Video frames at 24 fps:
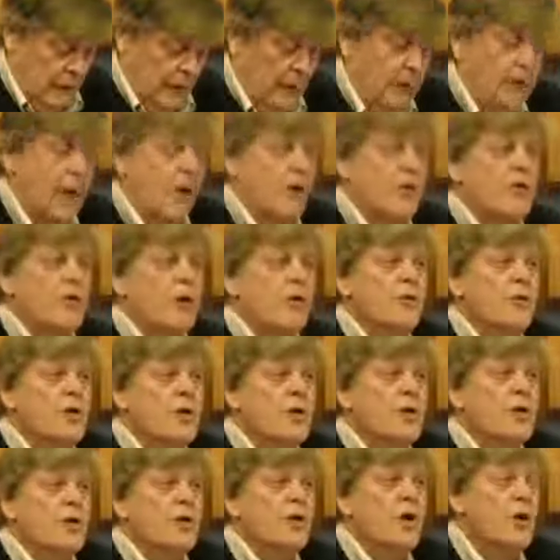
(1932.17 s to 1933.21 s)
Now, so
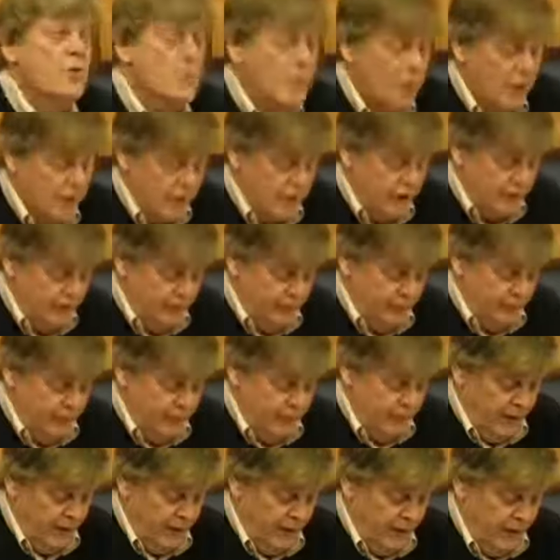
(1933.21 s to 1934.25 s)
that nobody
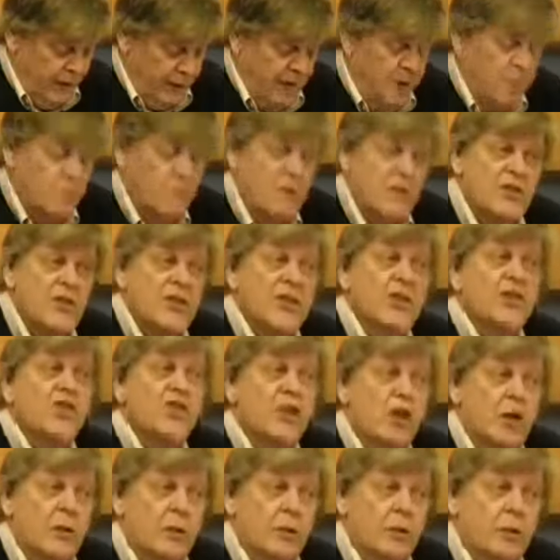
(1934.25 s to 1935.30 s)
can
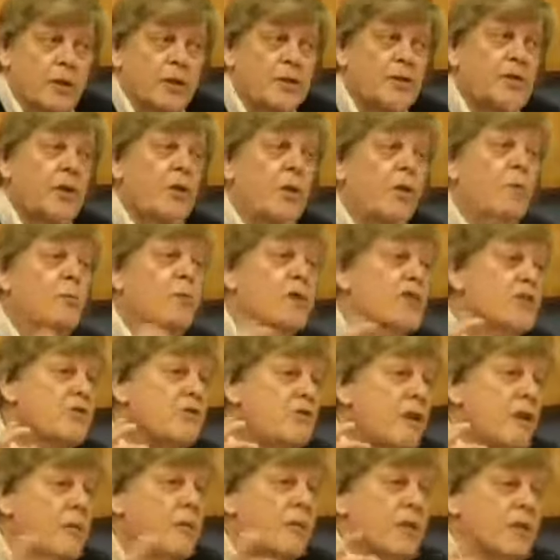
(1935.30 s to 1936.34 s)
misinterpret or
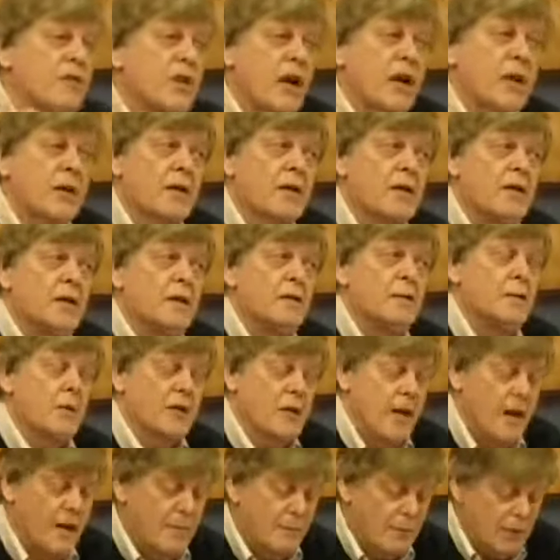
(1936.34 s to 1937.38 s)
misrepresent
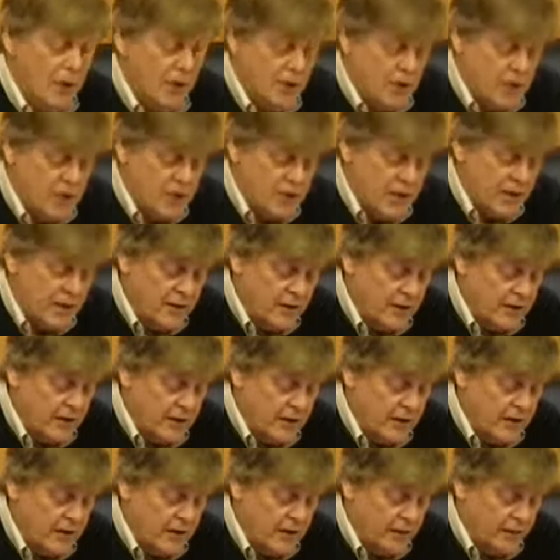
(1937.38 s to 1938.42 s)
what I'm going to say this
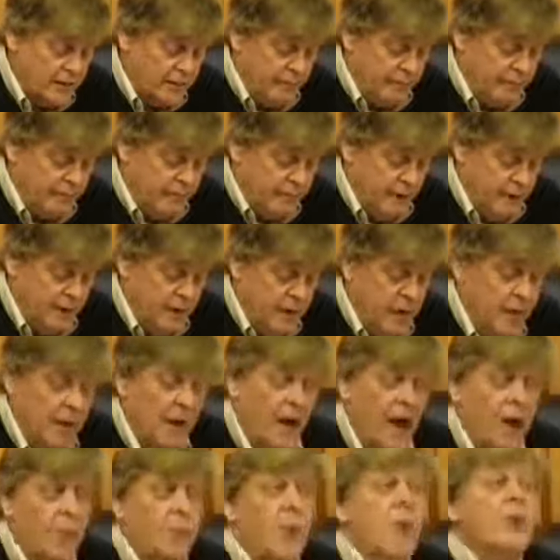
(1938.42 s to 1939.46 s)
evening,
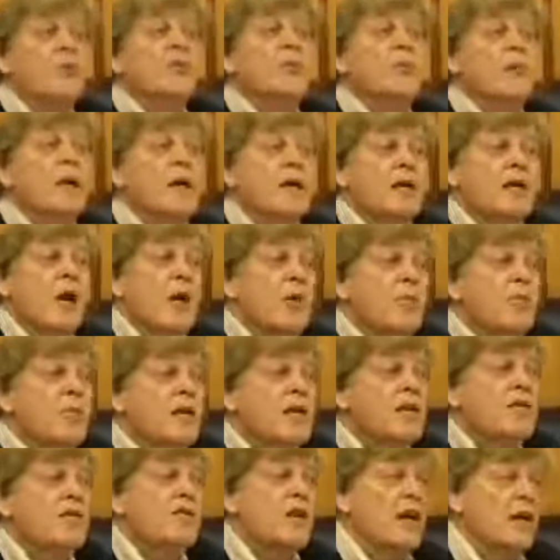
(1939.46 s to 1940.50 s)
I want to make an
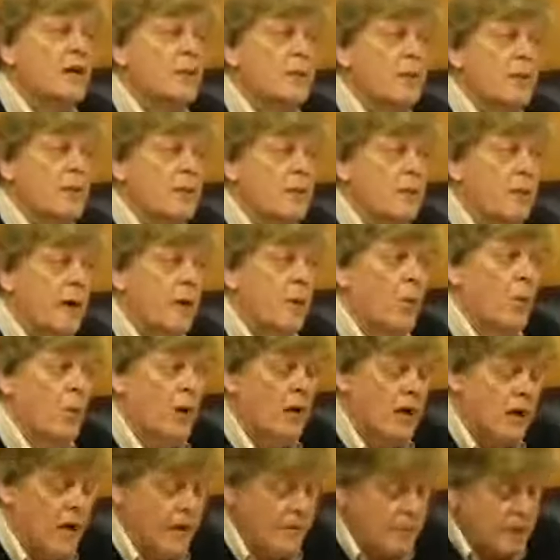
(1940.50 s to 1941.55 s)
opening statement about
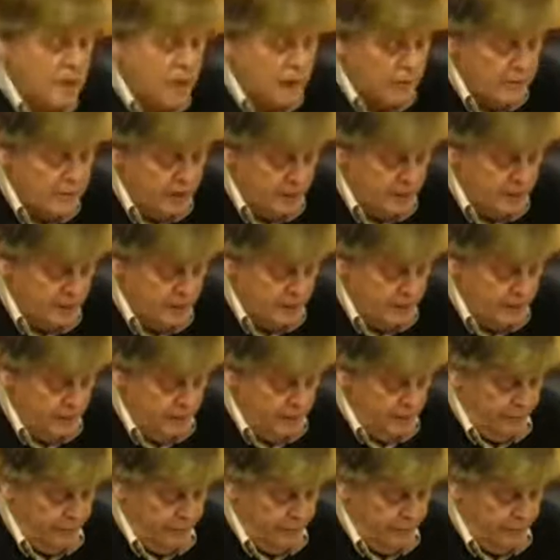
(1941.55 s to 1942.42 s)
where I'm coming from.